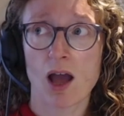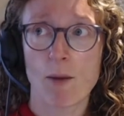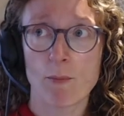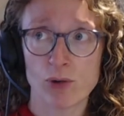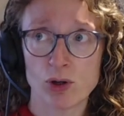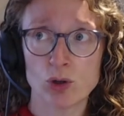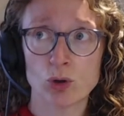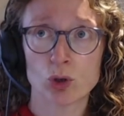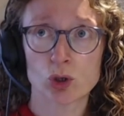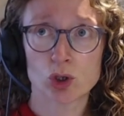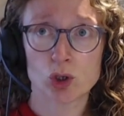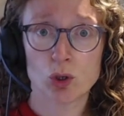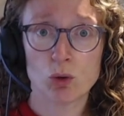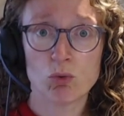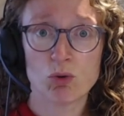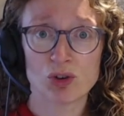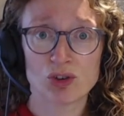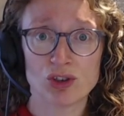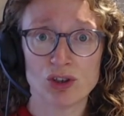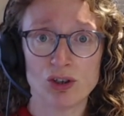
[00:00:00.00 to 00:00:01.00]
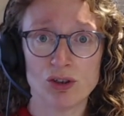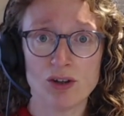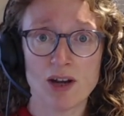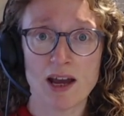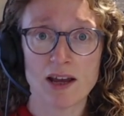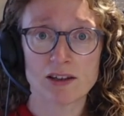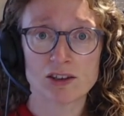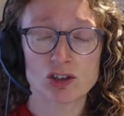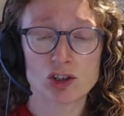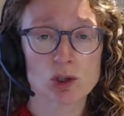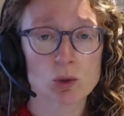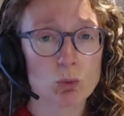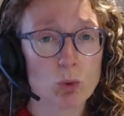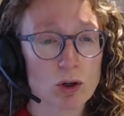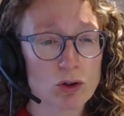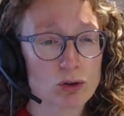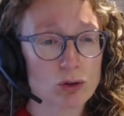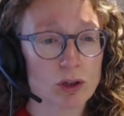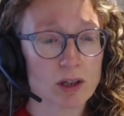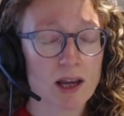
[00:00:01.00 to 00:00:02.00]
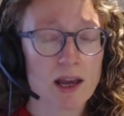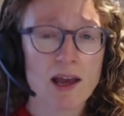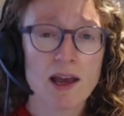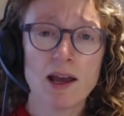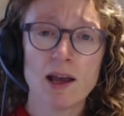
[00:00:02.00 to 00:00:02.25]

and we're not sure what to do next just wondering